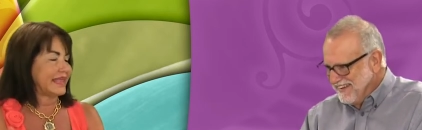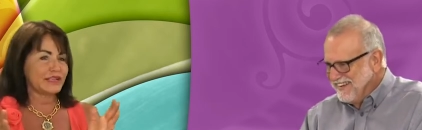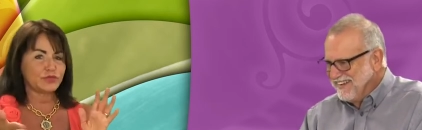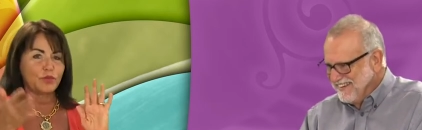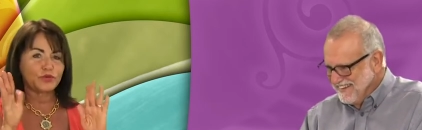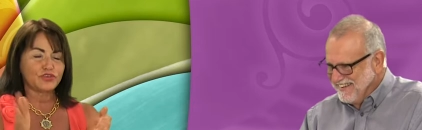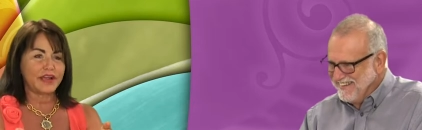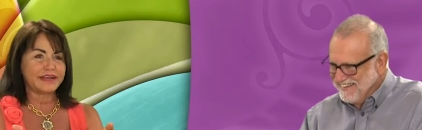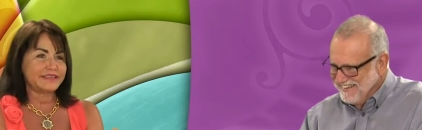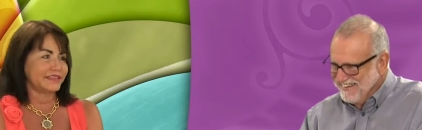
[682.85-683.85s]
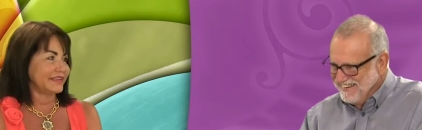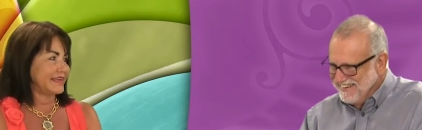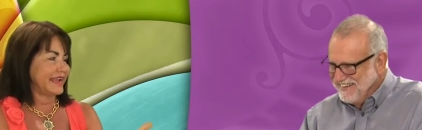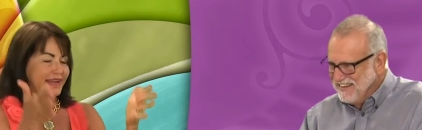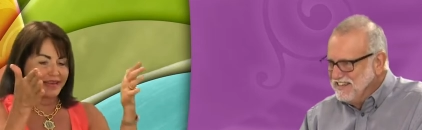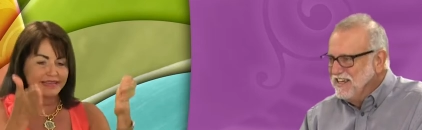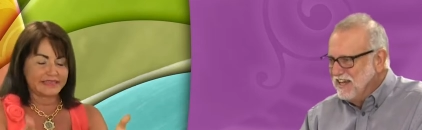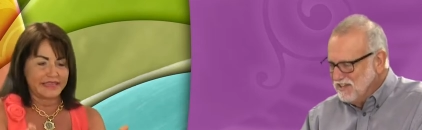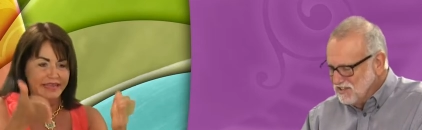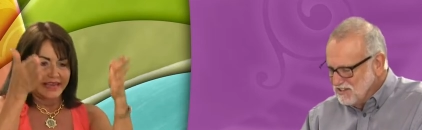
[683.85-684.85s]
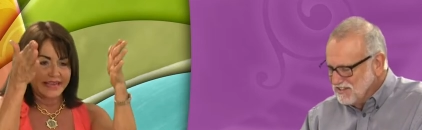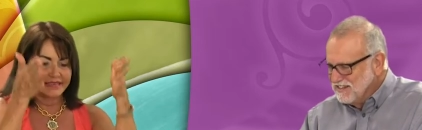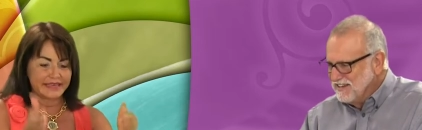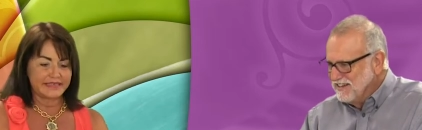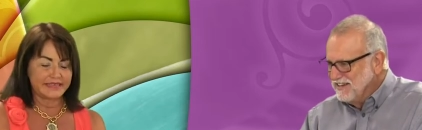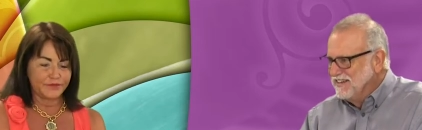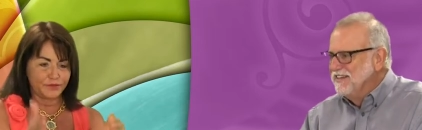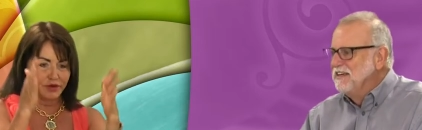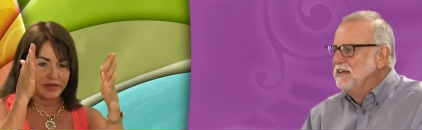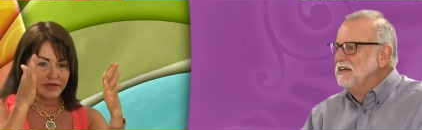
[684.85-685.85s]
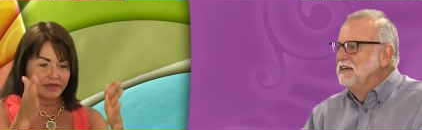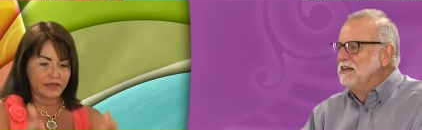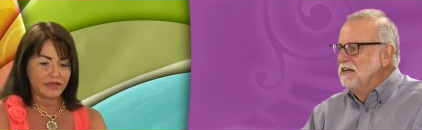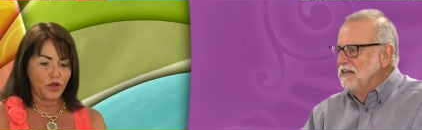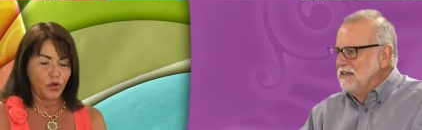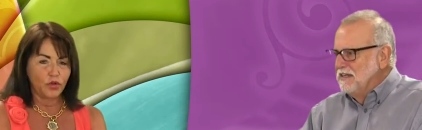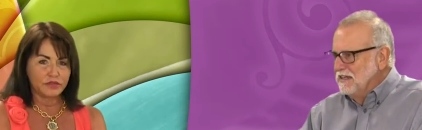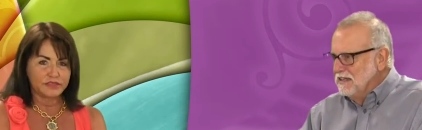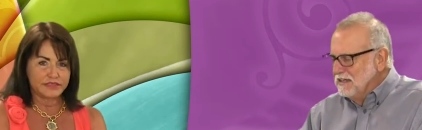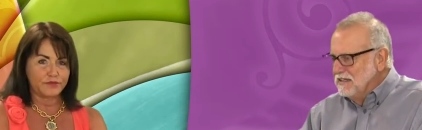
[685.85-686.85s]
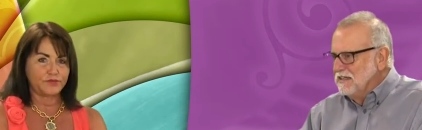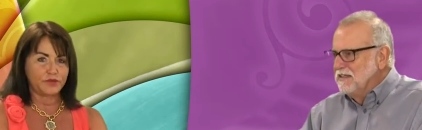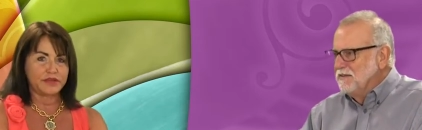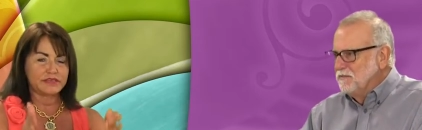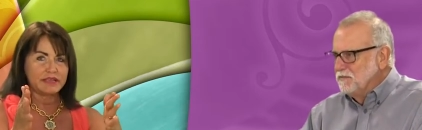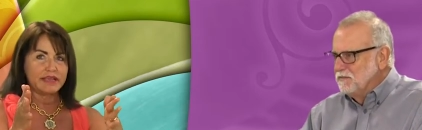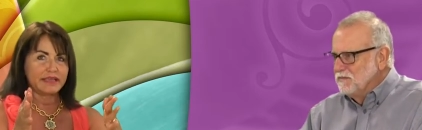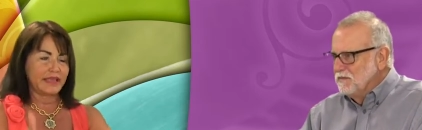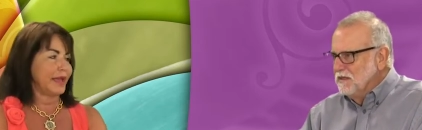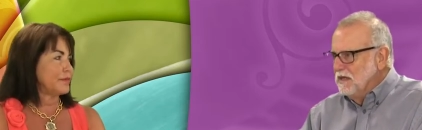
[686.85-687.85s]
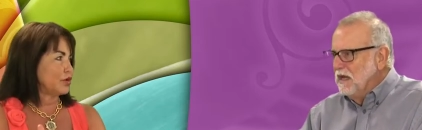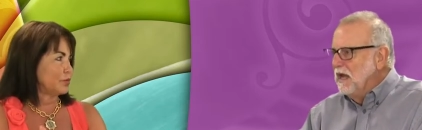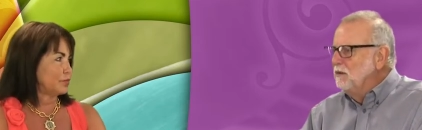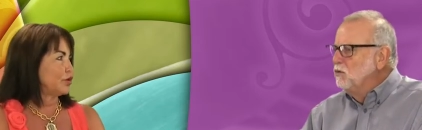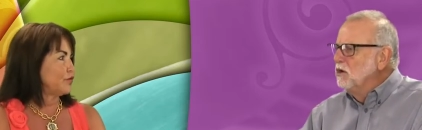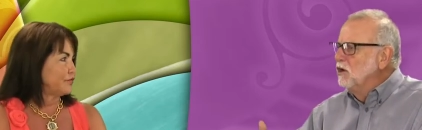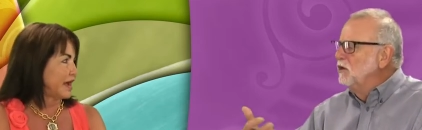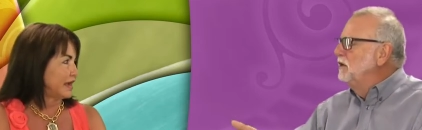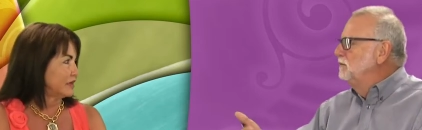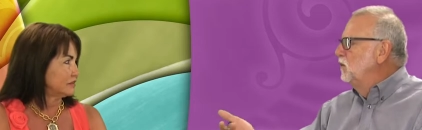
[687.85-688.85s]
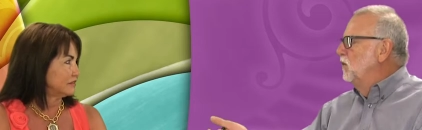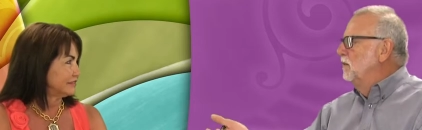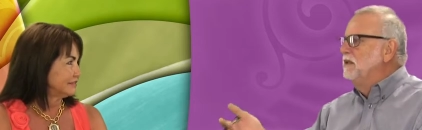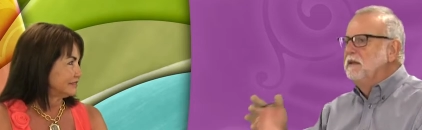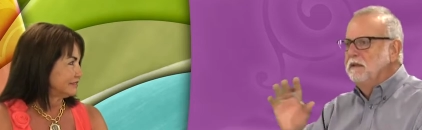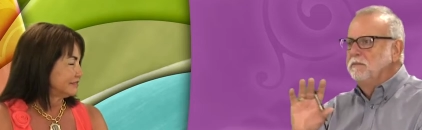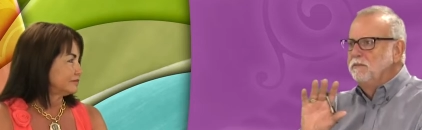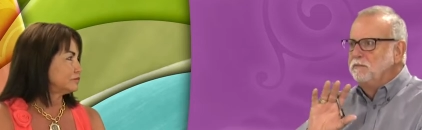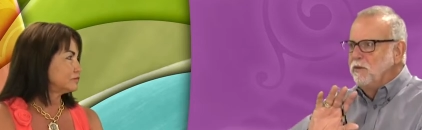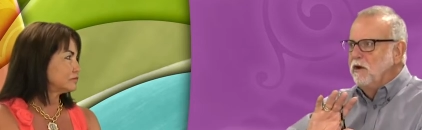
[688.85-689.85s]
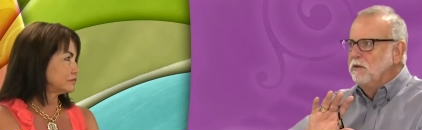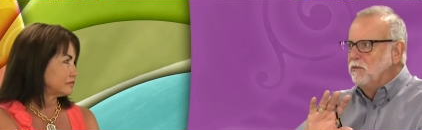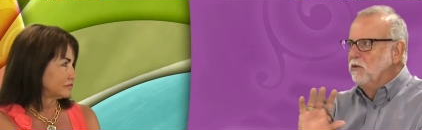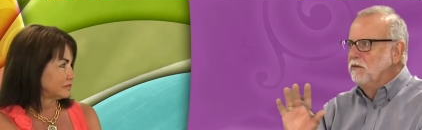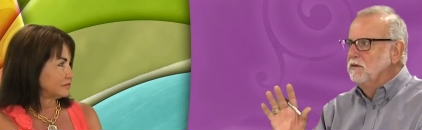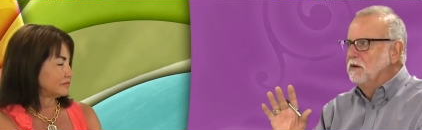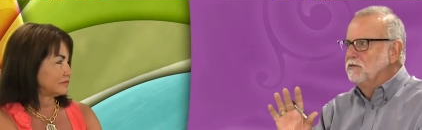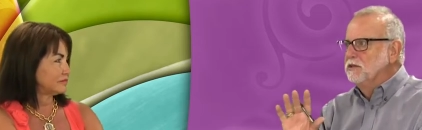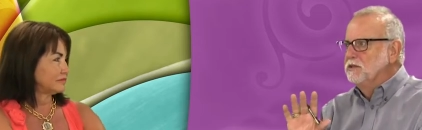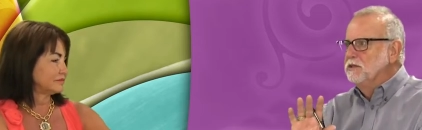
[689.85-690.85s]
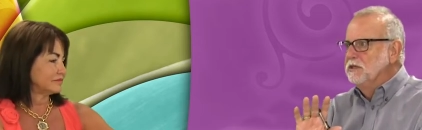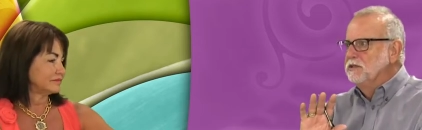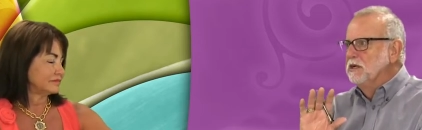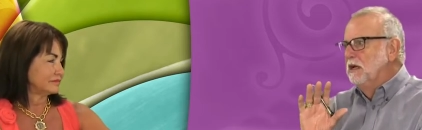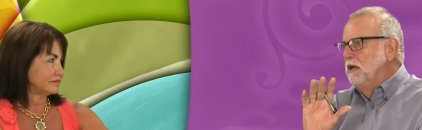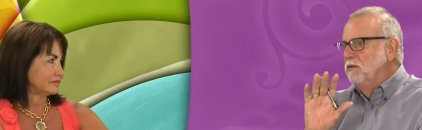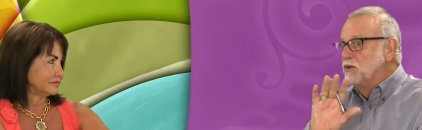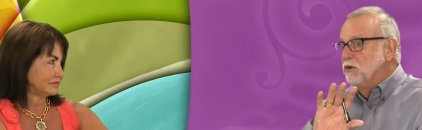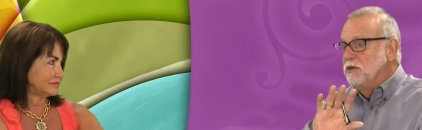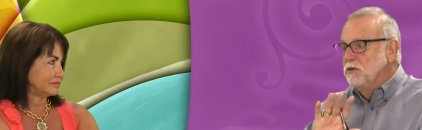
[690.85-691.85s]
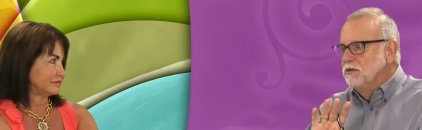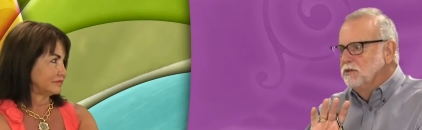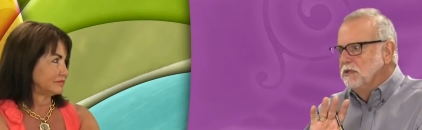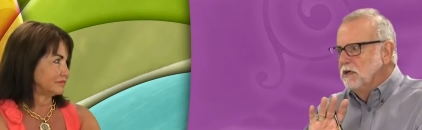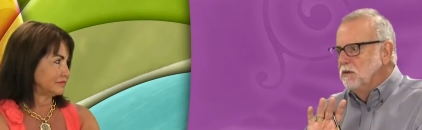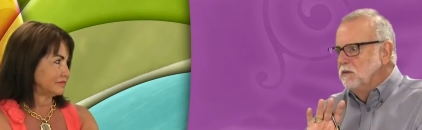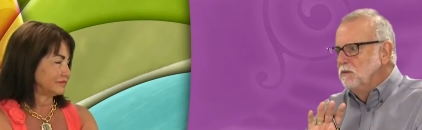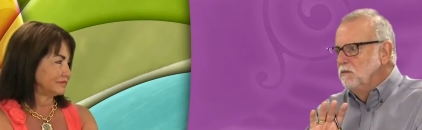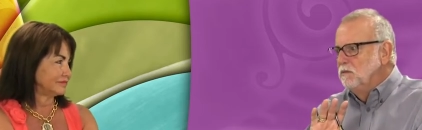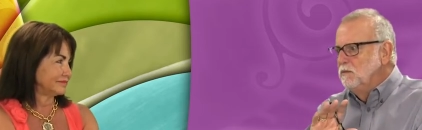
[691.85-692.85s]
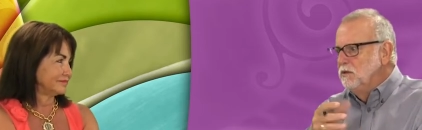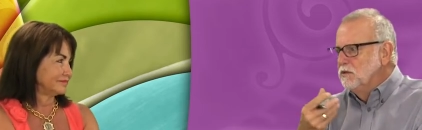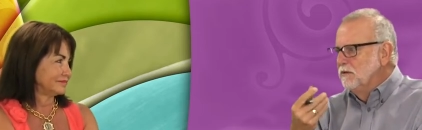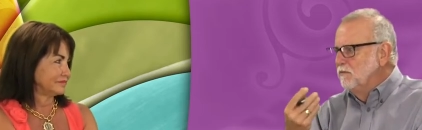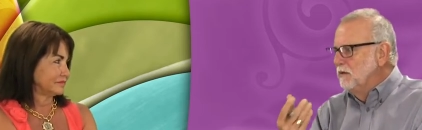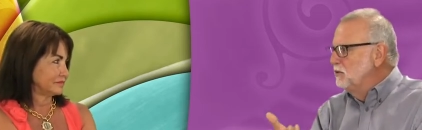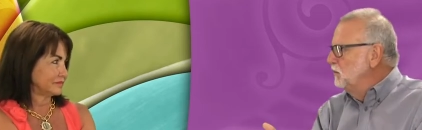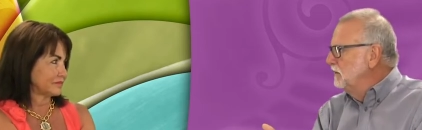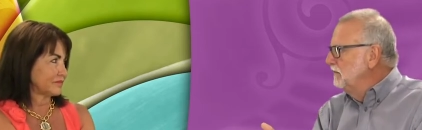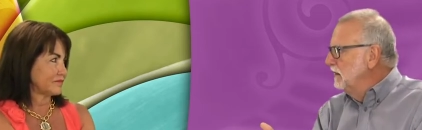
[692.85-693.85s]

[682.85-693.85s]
Speaker 1: that's what we're trying to delineate. It's, yes, it's a different, whole different chemical. And profile. we're learning
Speaker 2: more. I mean, the, the, part of the point of the conversation is 30 years ago. This information wasn't